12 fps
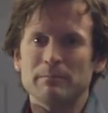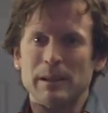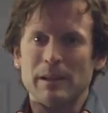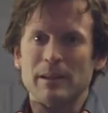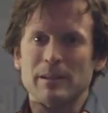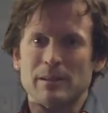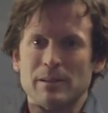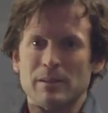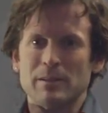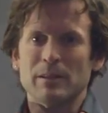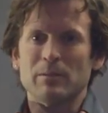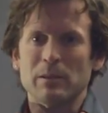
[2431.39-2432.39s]
because
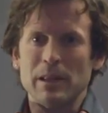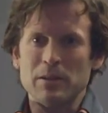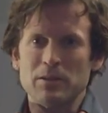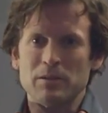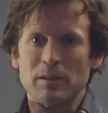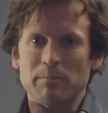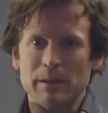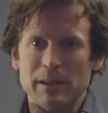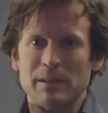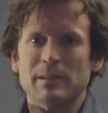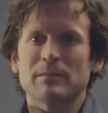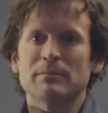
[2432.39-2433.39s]
there's a
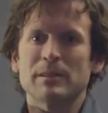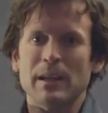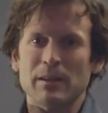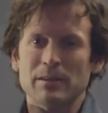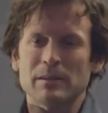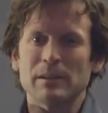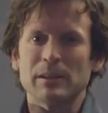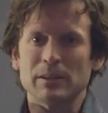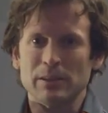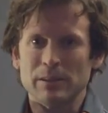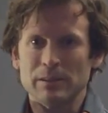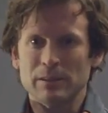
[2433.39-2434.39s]
relationship-based sales leader.